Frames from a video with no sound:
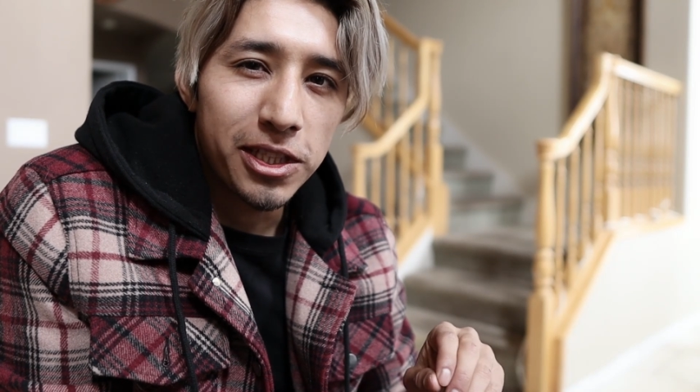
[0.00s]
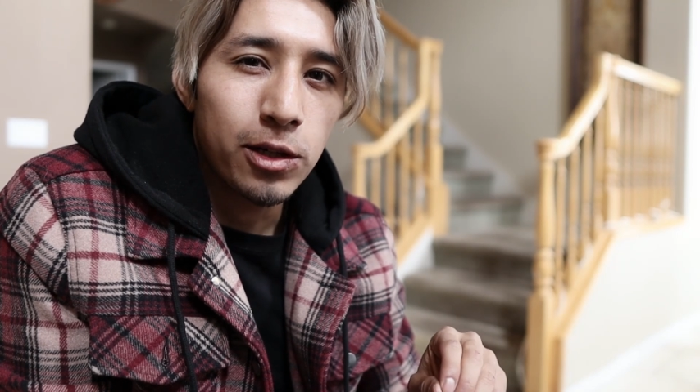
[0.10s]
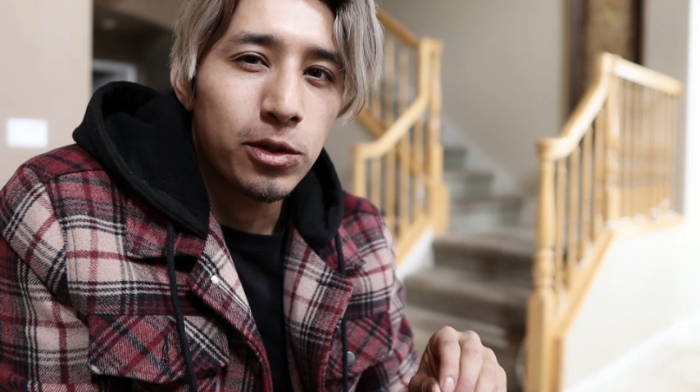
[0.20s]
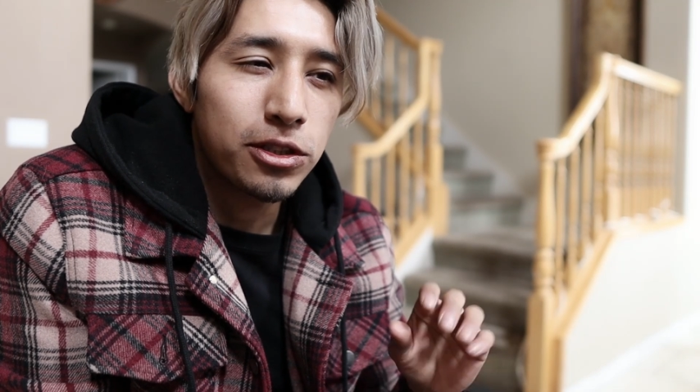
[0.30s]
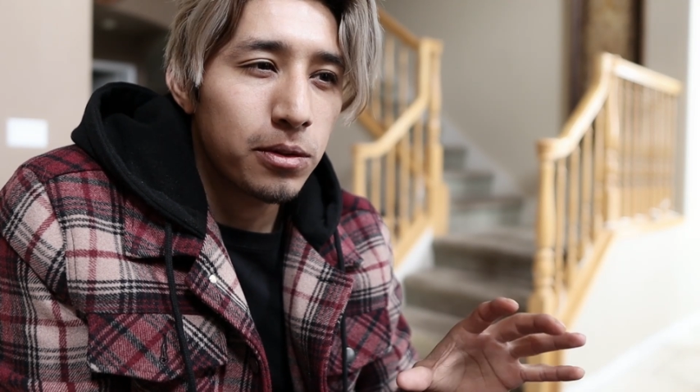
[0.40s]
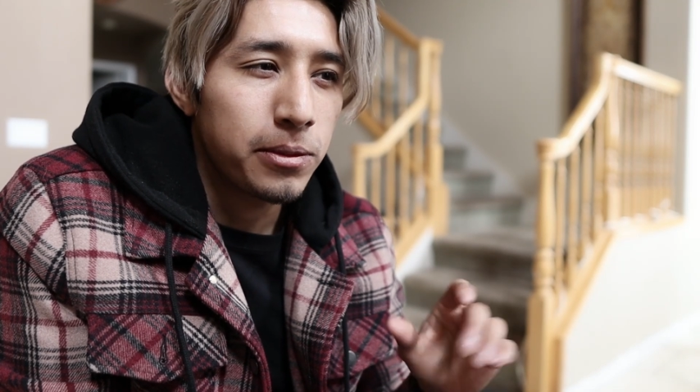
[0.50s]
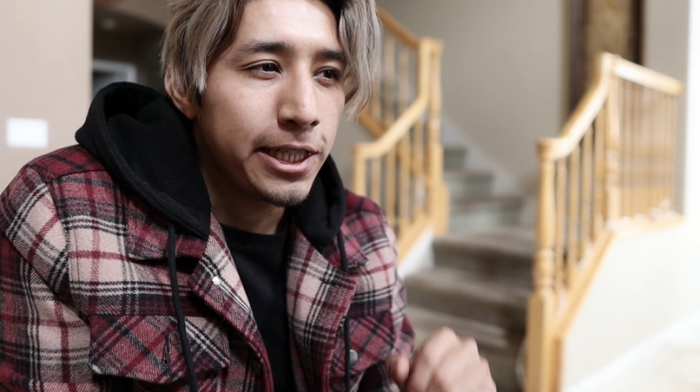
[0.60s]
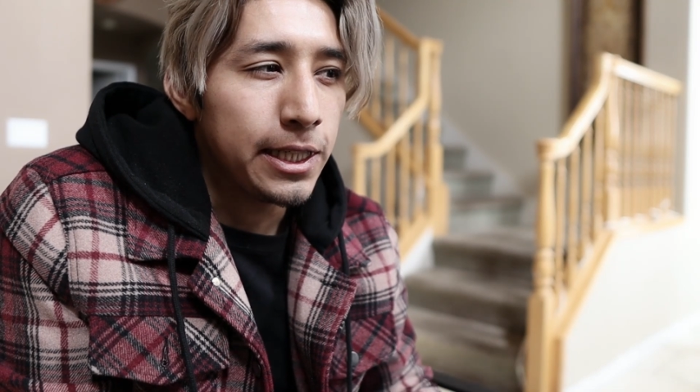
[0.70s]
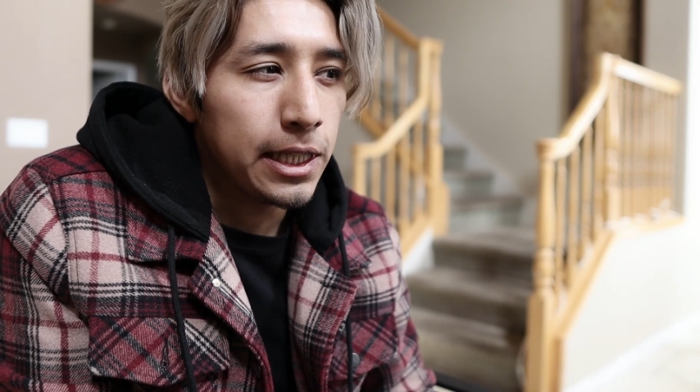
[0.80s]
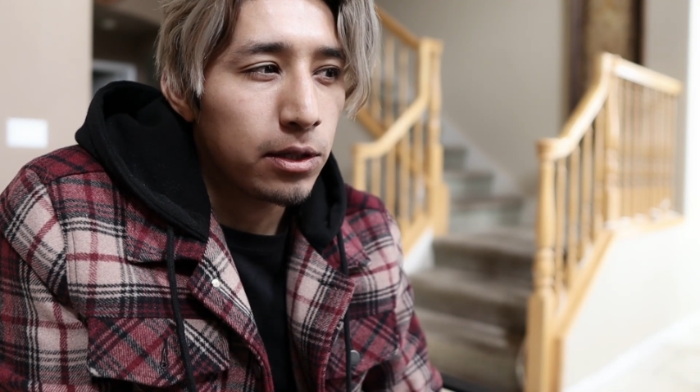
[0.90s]
but there were so
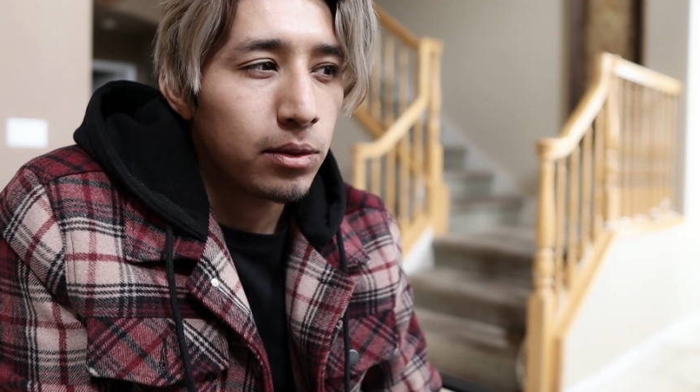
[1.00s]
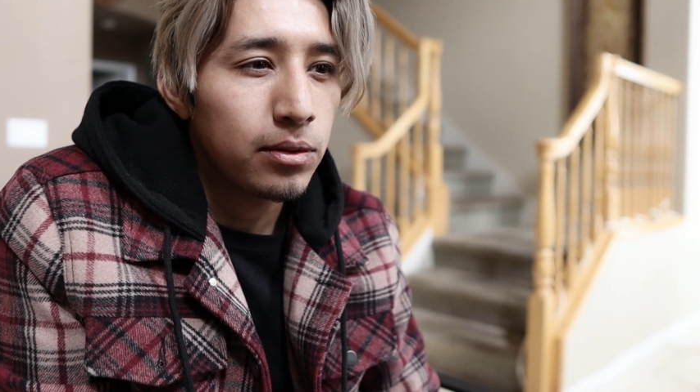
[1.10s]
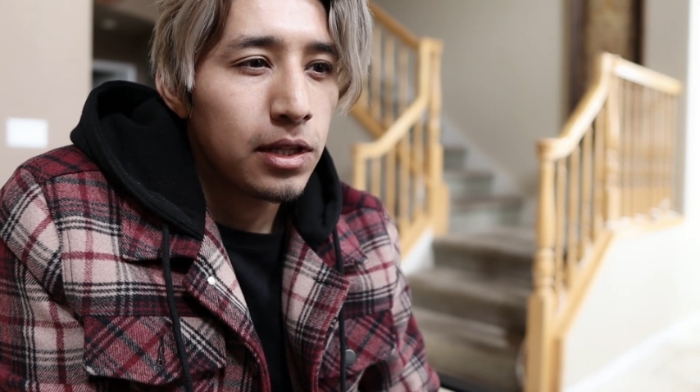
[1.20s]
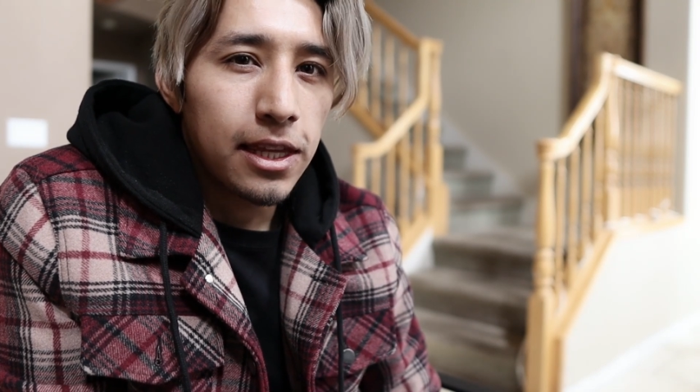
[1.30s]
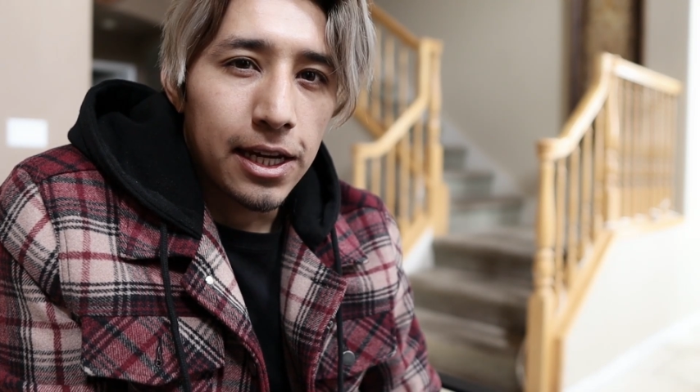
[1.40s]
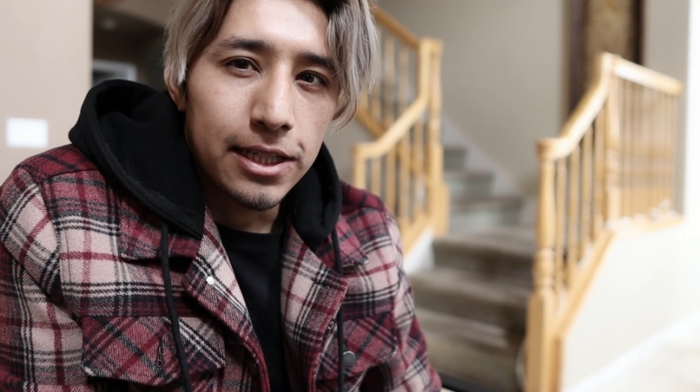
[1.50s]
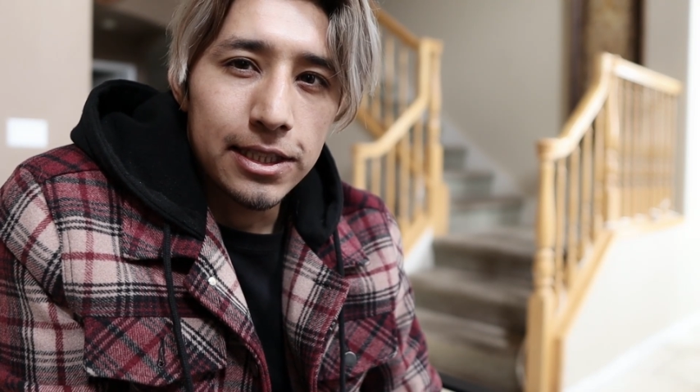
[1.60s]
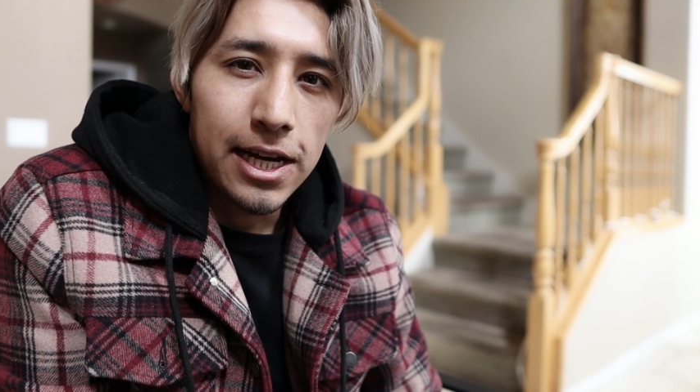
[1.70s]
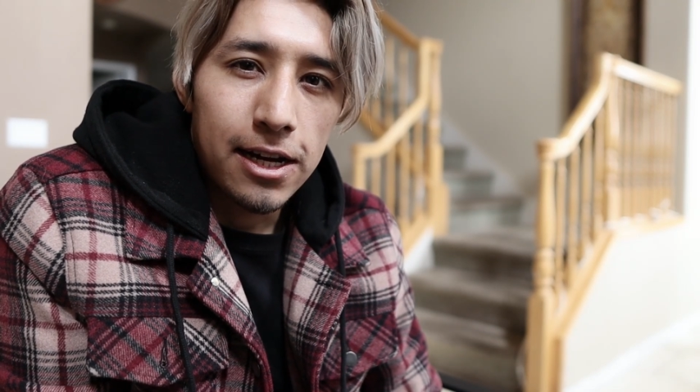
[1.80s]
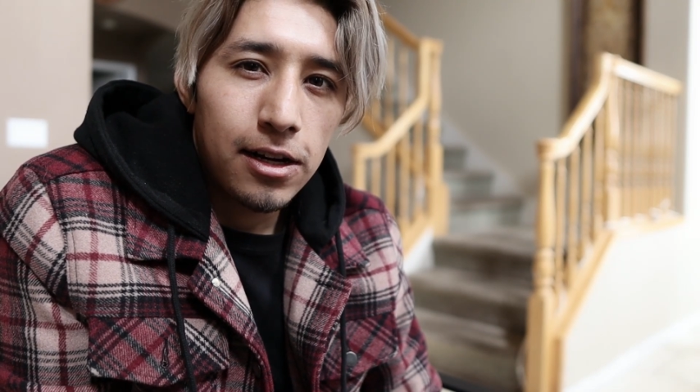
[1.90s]
many little things that